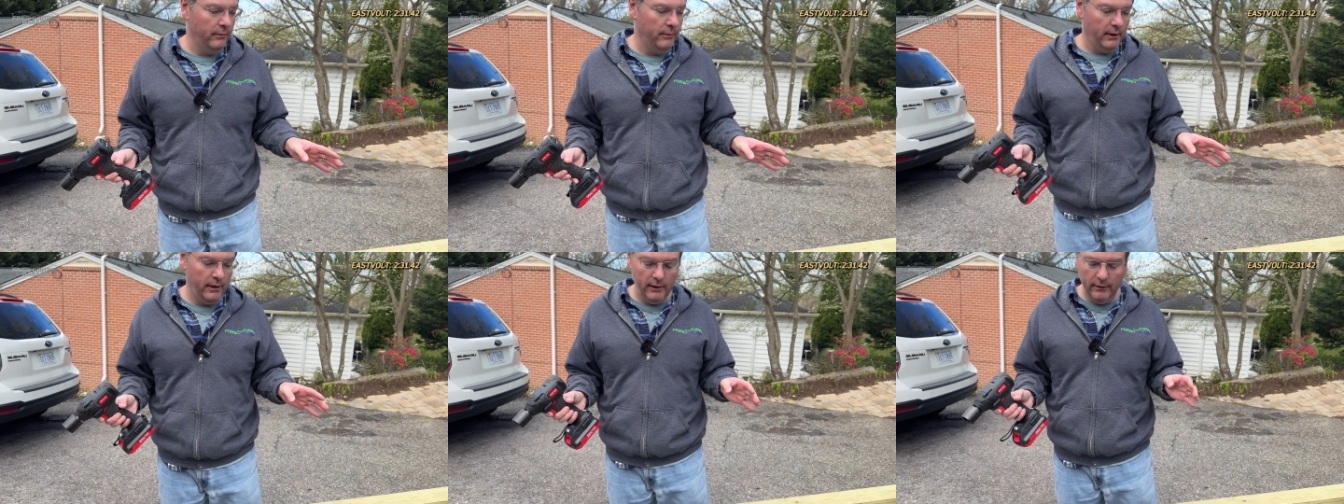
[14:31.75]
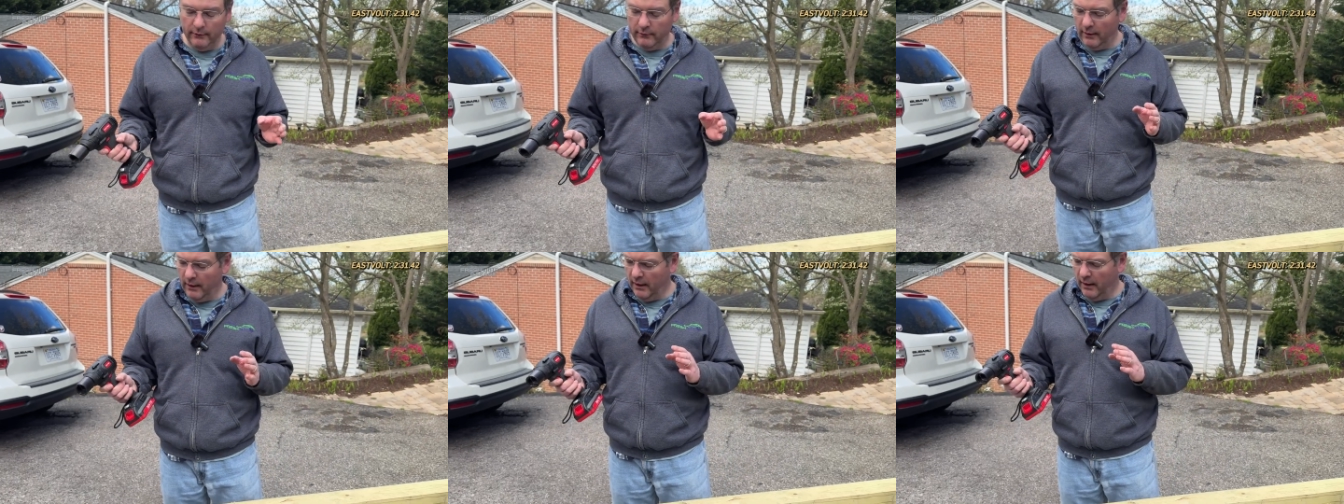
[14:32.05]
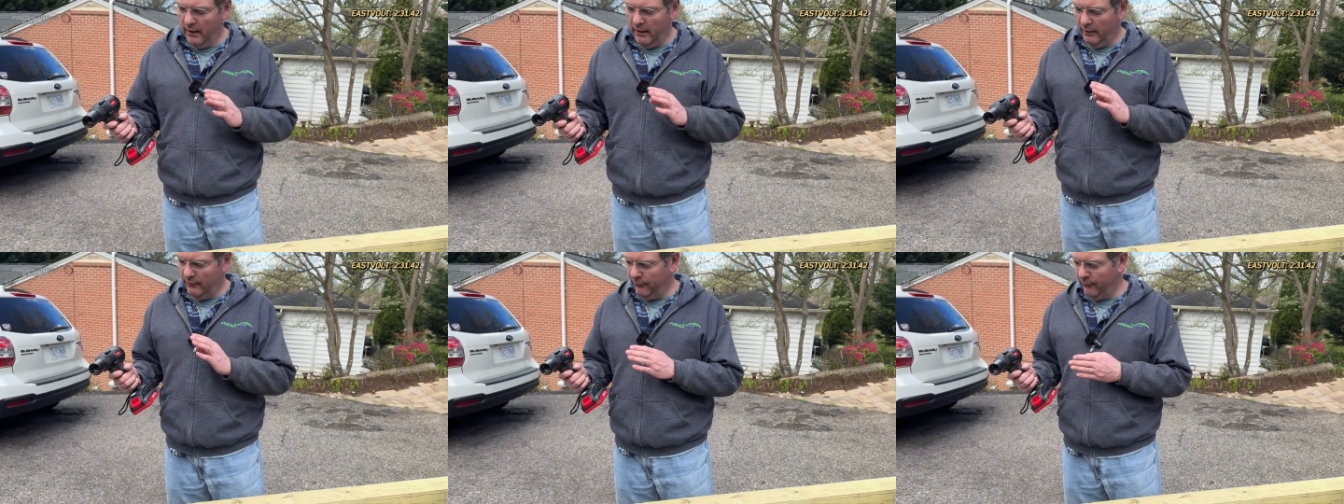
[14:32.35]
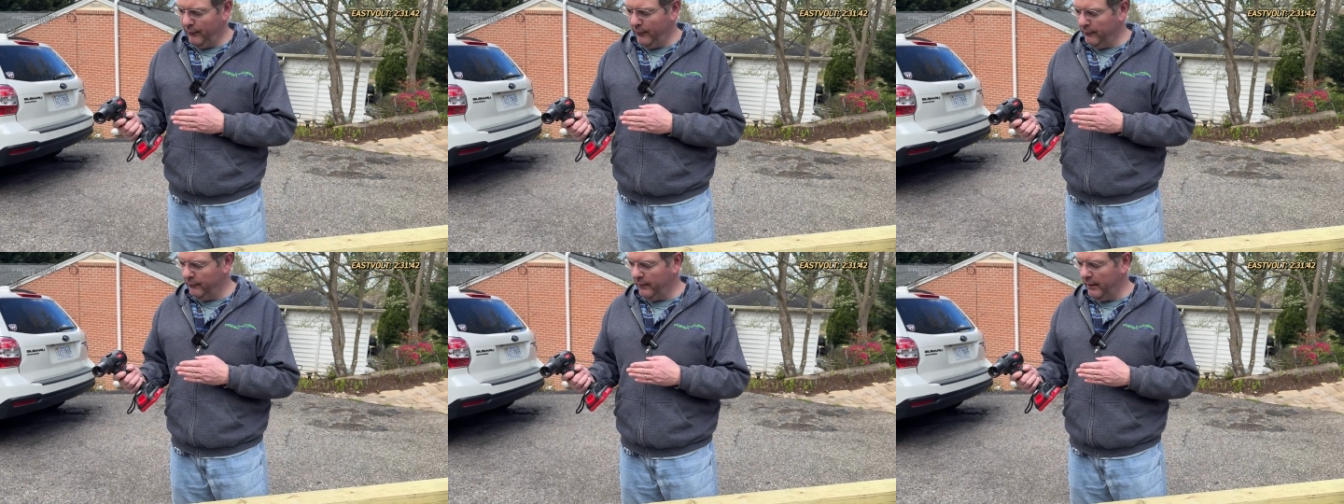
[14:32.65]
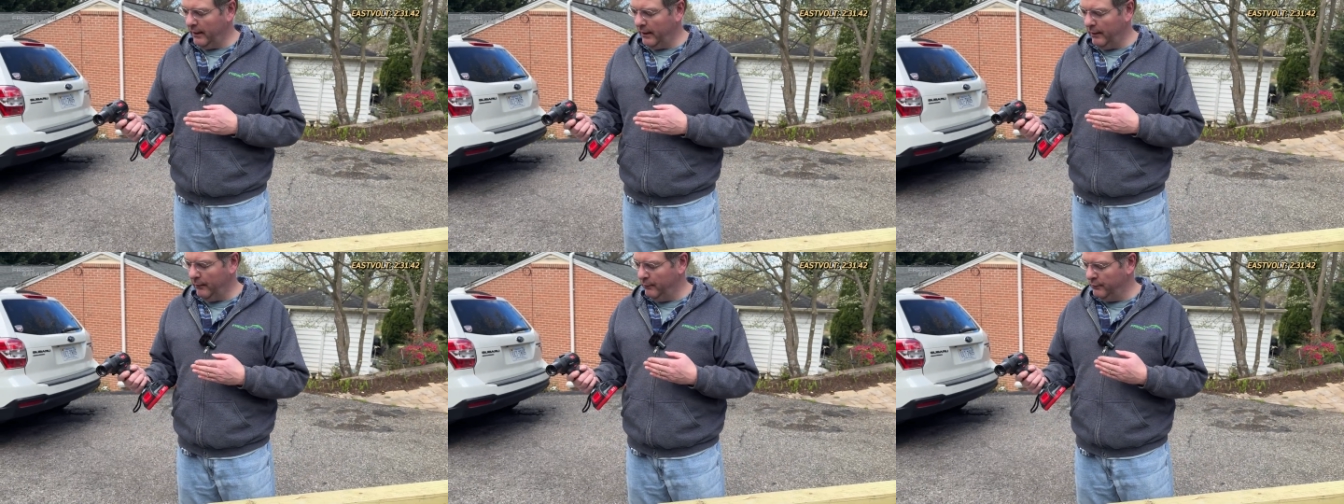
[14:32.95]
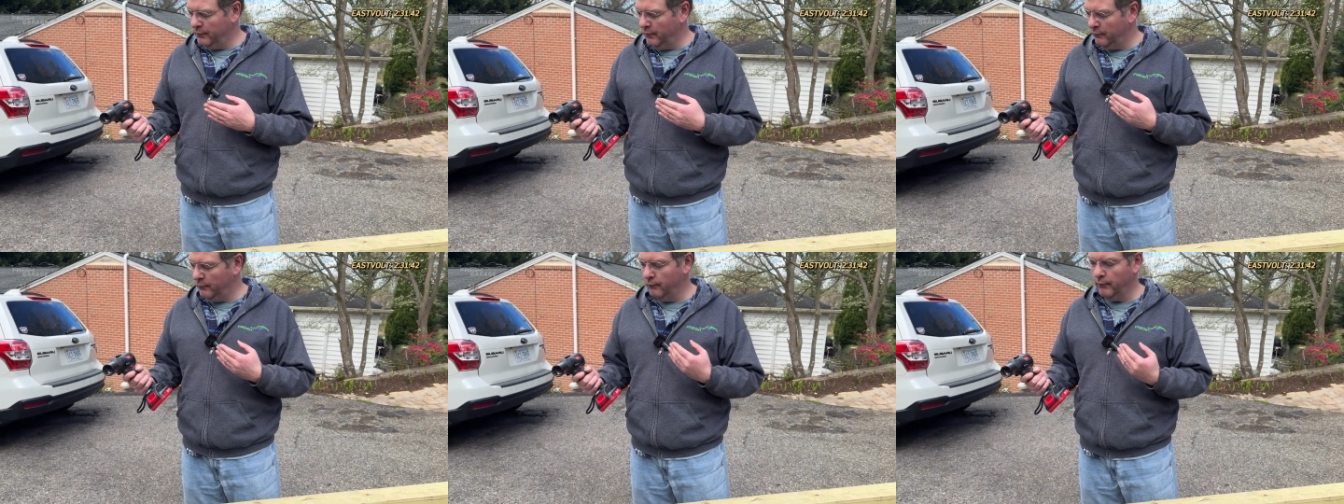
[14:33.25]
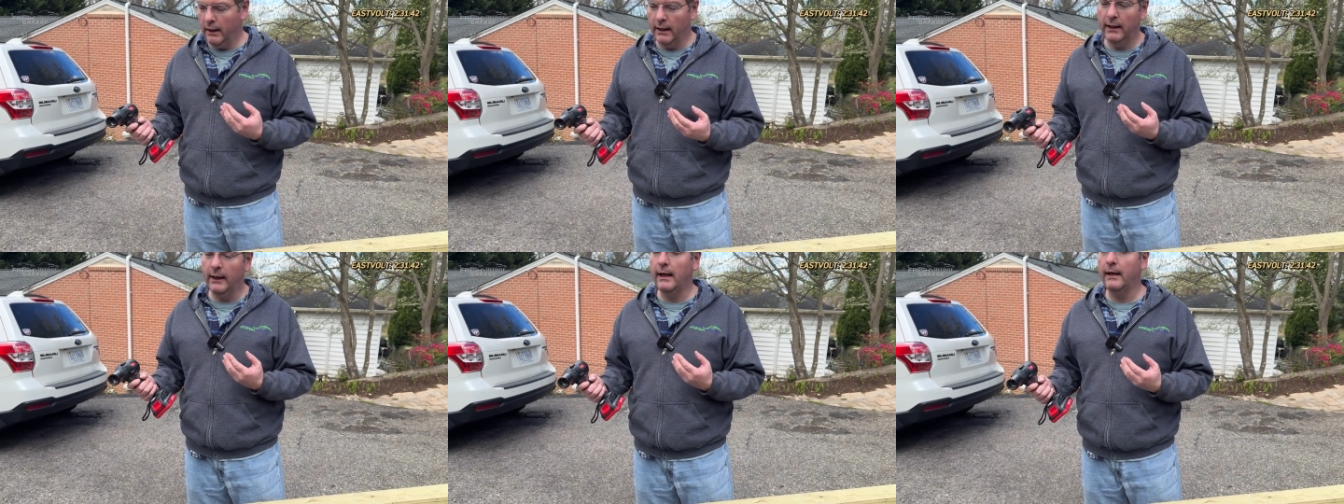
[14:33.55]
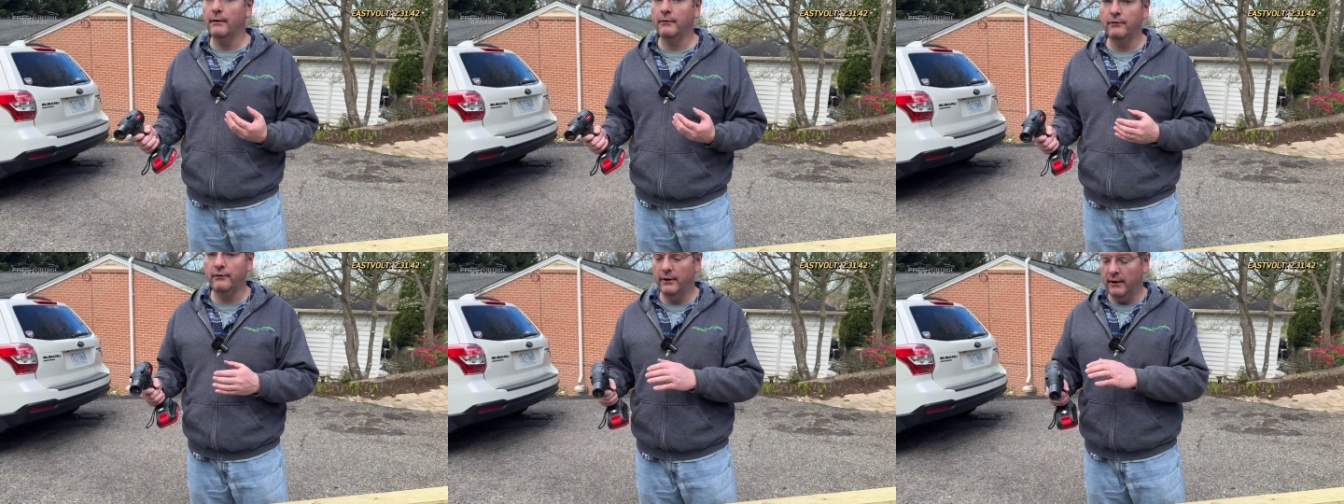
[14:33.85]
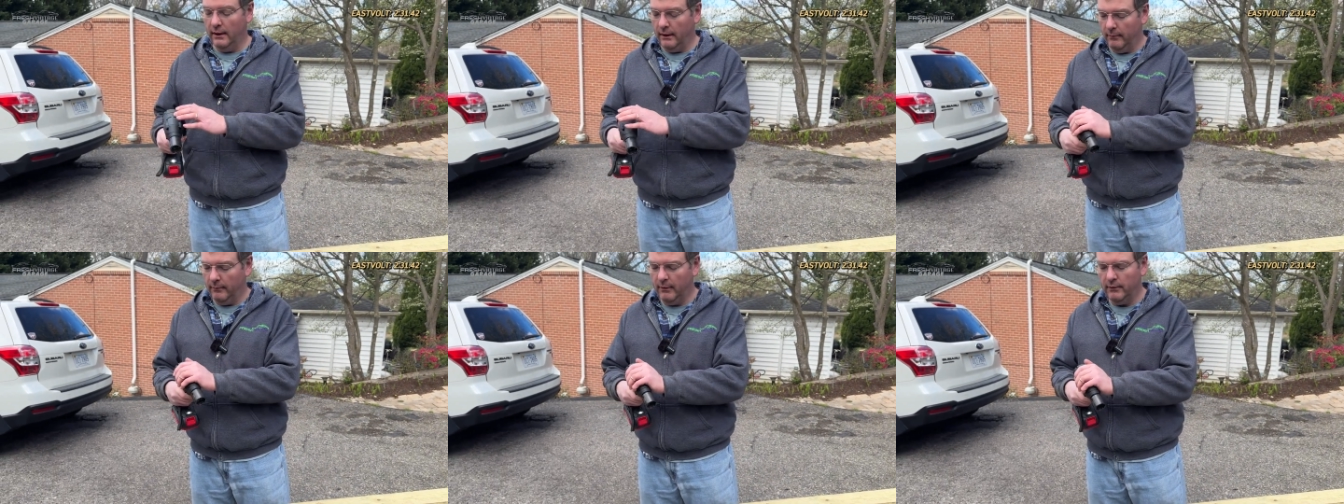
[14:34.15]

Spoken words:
because this feels like it was just running out of steam.